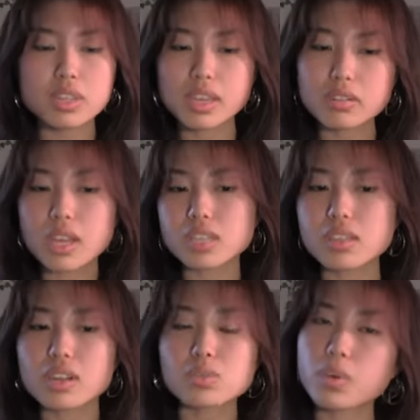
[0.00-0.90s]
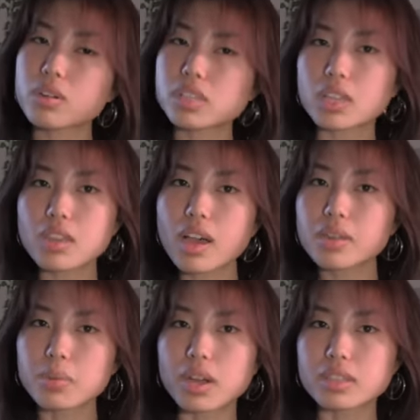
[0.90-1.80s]
the internet is not as weird as I thought
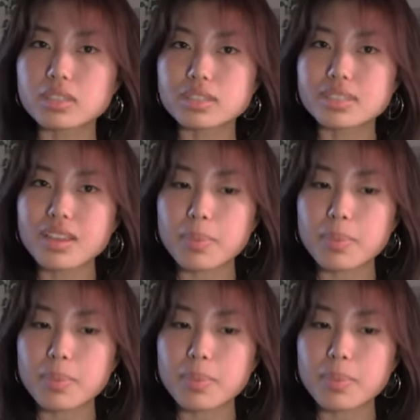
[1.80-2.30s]
it was,